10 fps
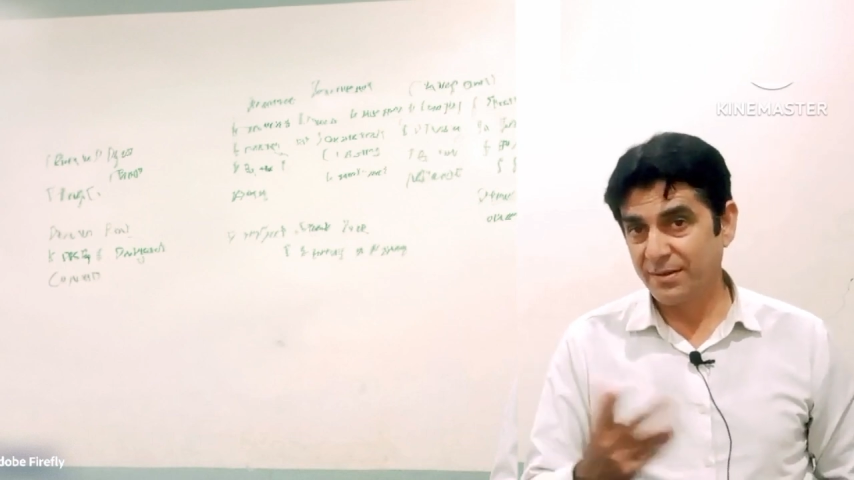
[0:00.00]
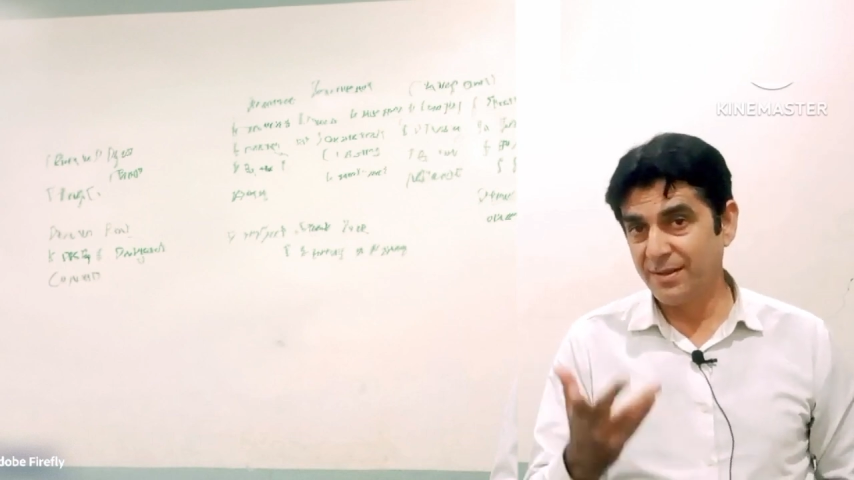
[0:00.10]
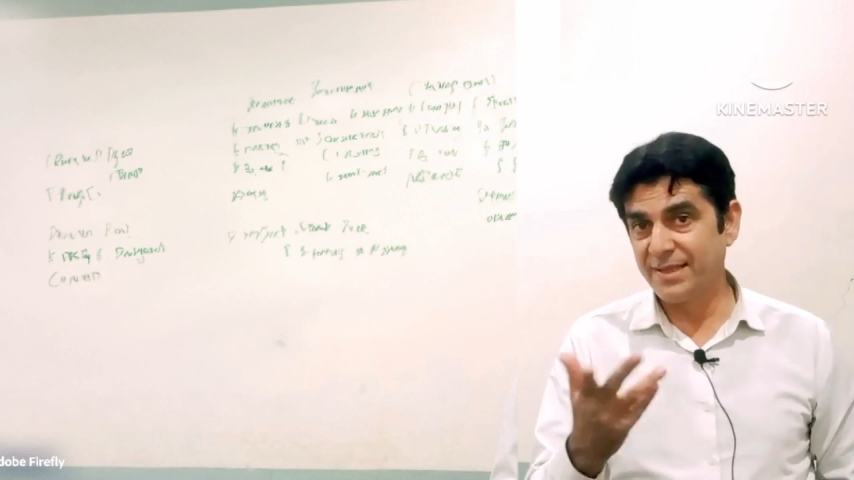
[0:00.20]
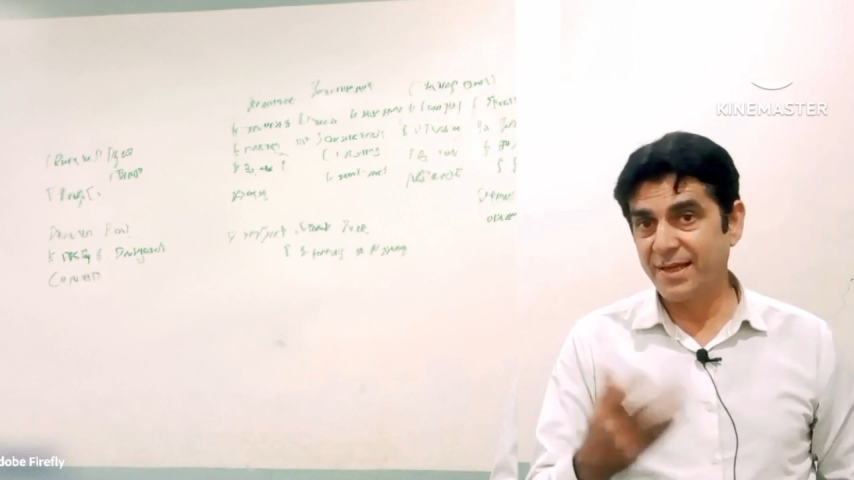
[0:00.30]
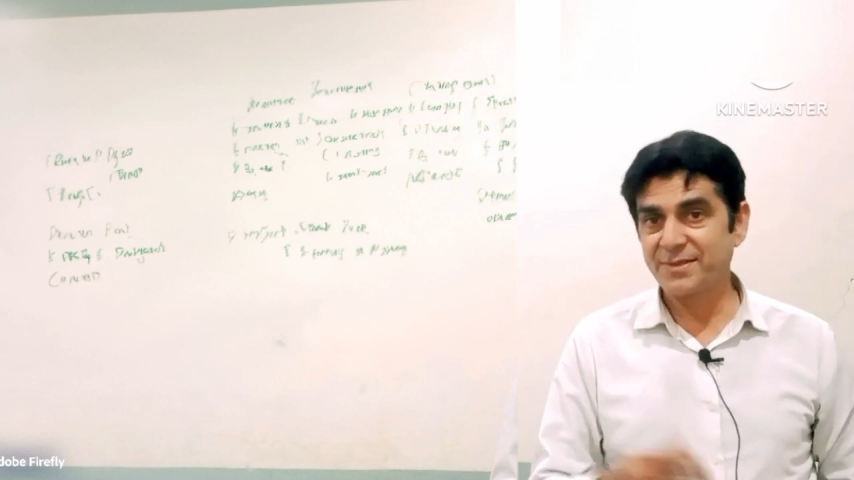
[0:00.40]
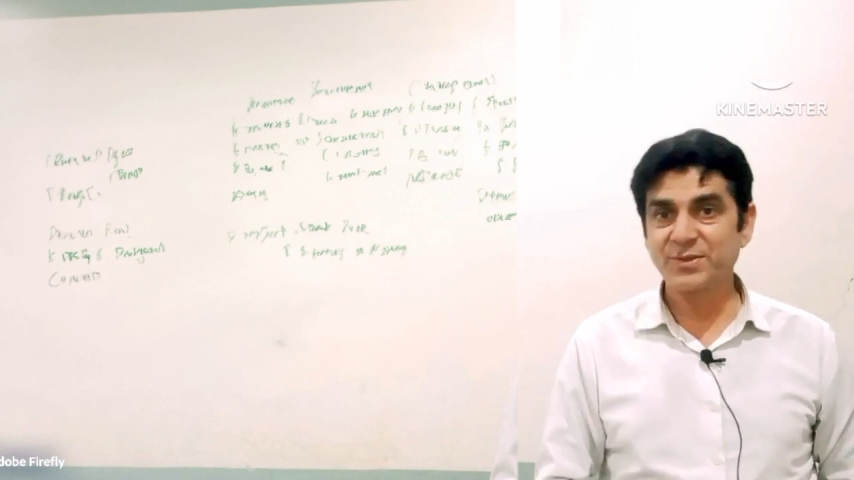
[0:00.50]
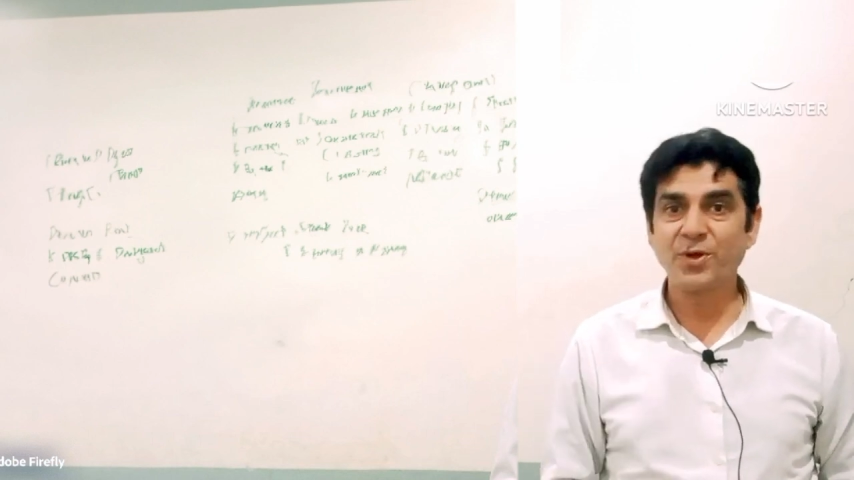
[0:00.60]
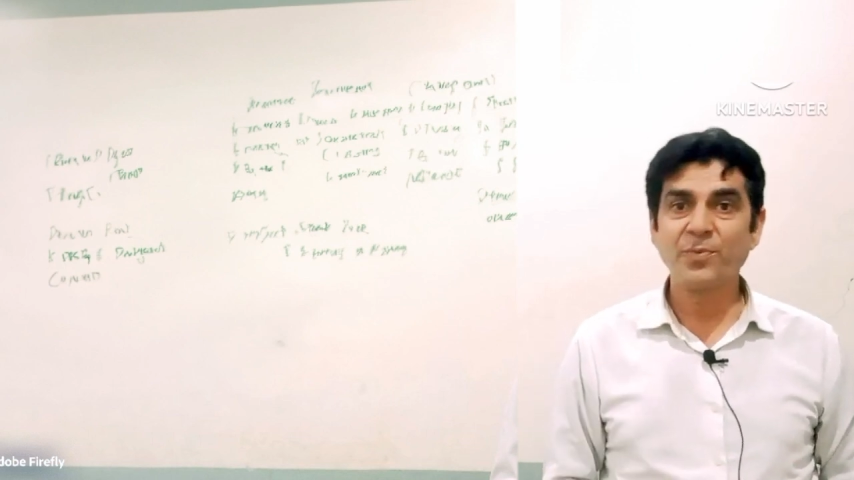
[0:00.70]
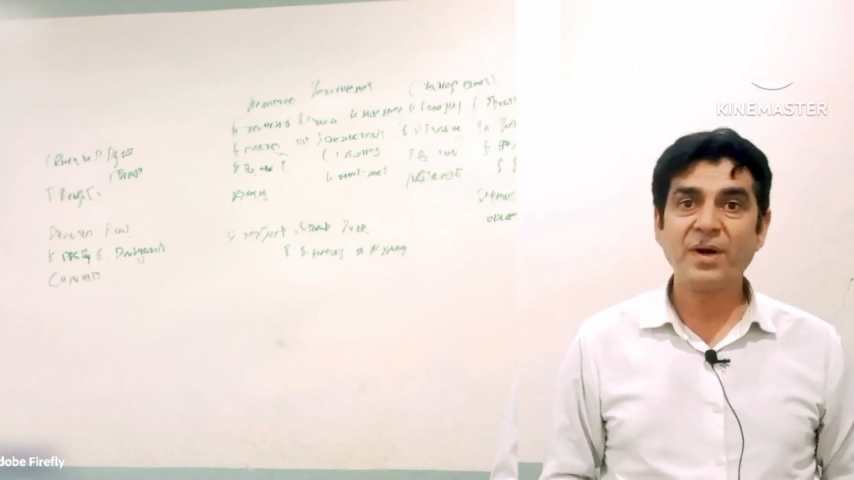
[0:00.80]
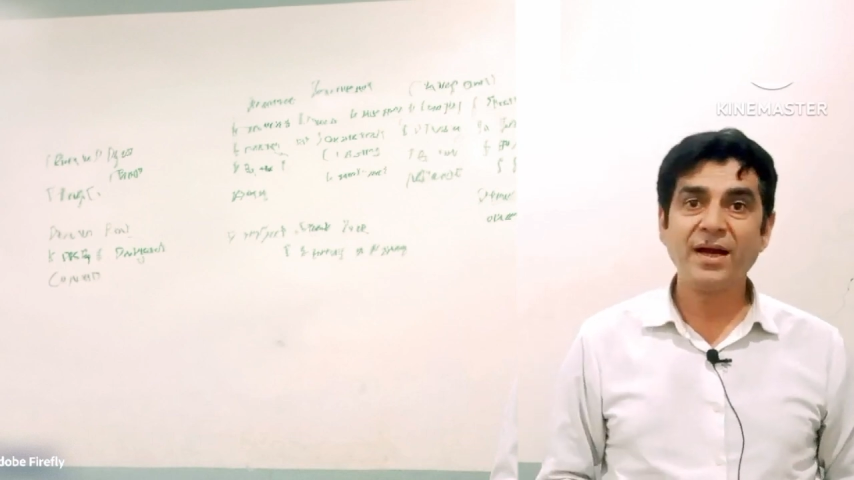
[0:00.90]
Till then it's
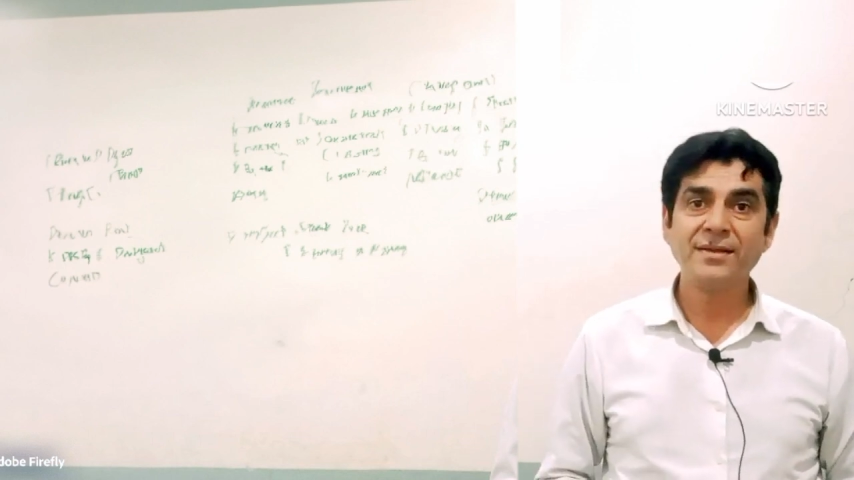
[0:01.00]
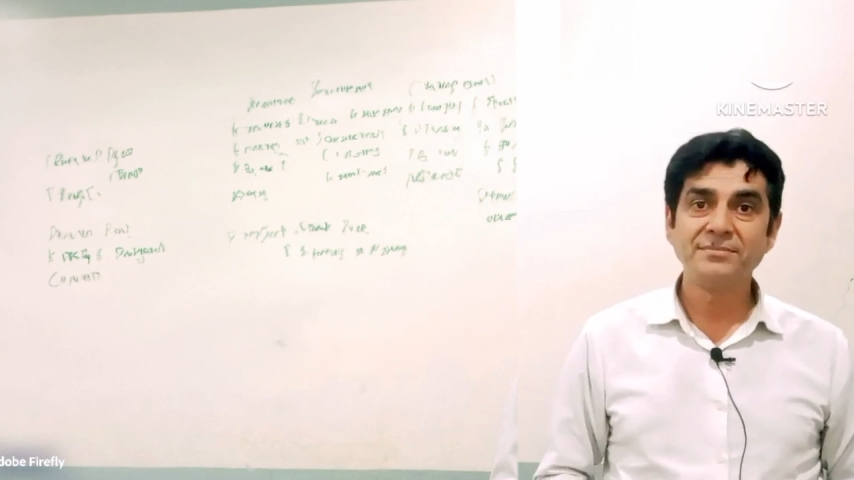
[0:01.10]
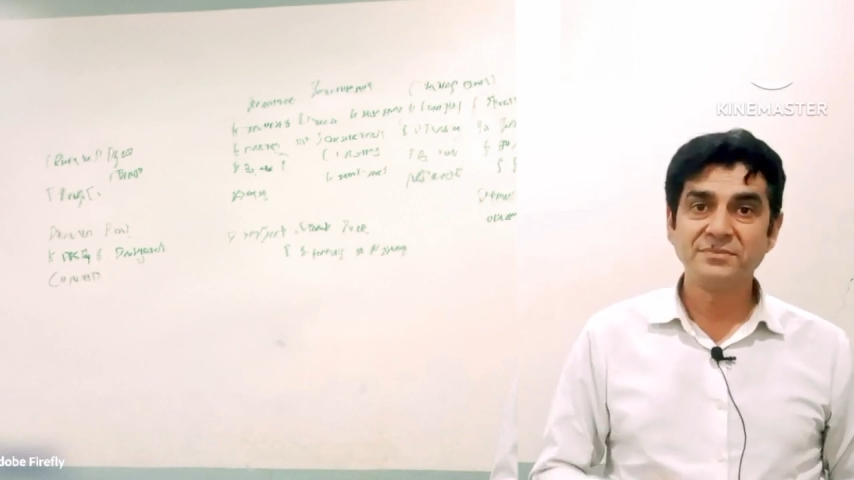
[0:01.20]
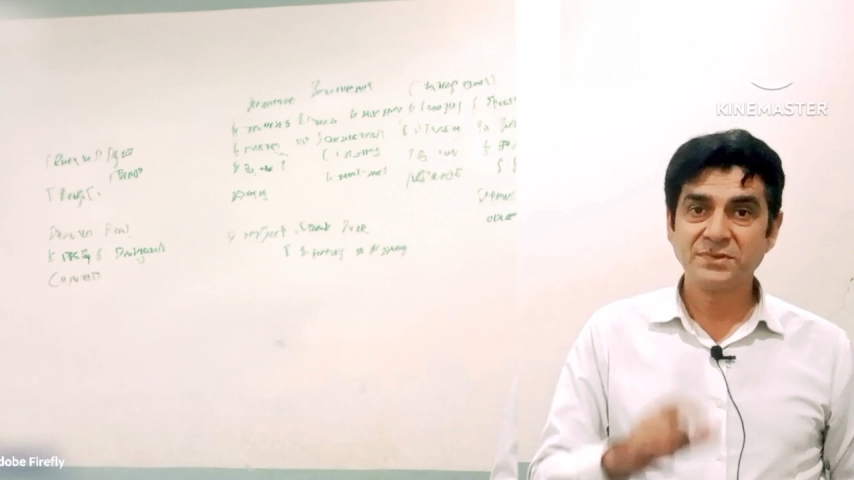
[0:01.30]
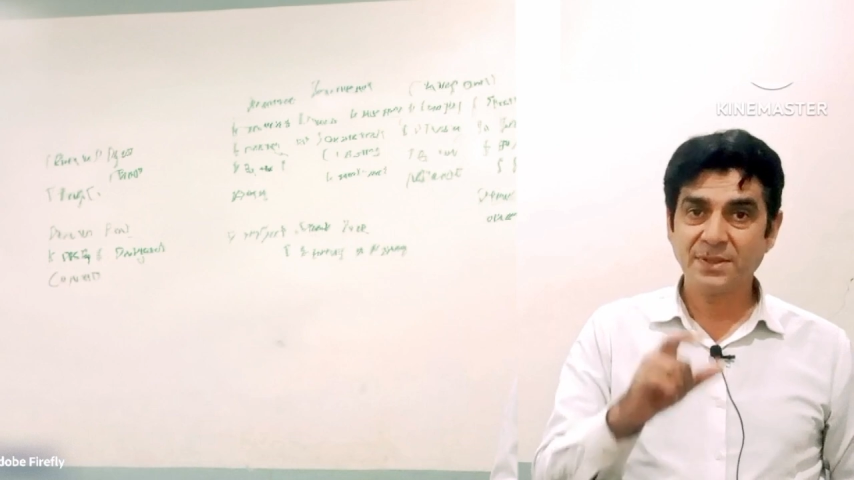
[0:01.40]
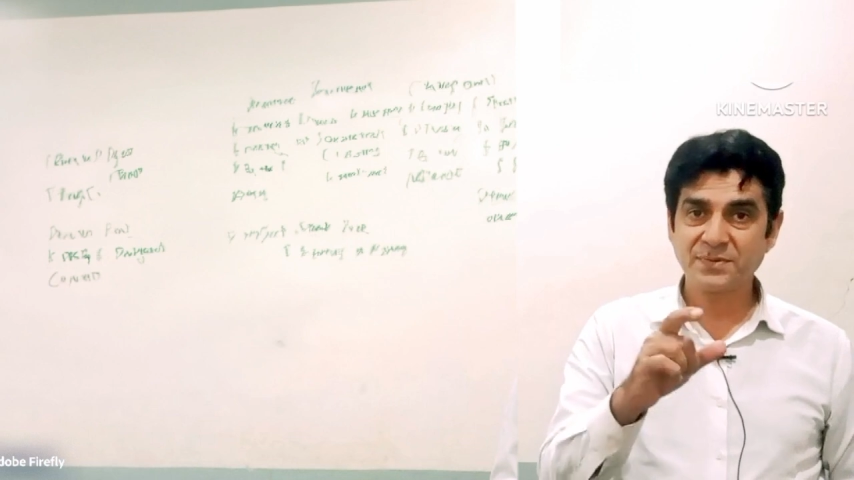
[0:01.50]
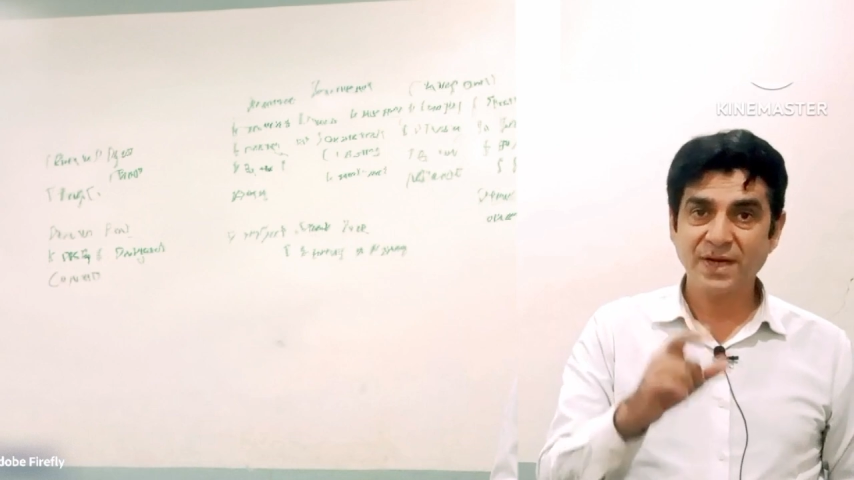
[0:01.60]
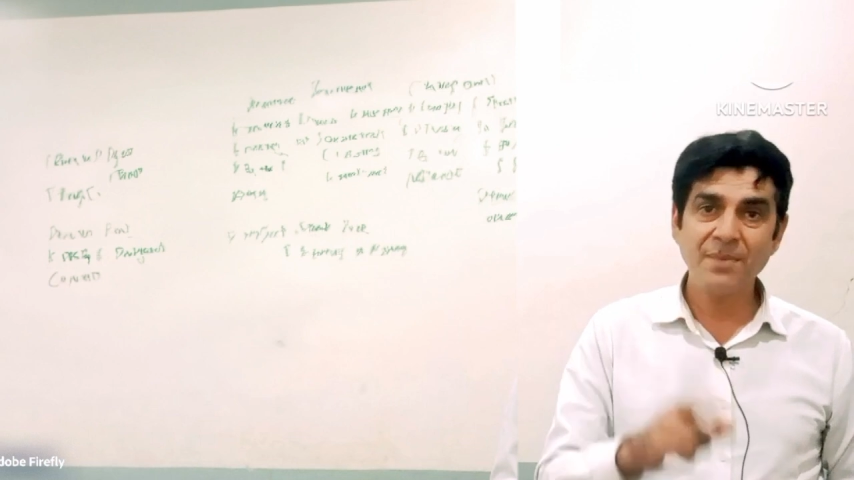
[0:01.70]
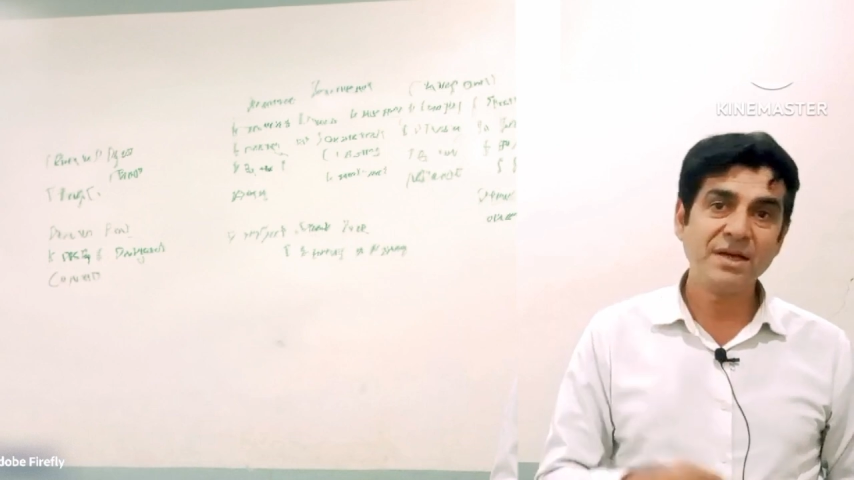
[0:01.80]
goodbye. Subscribe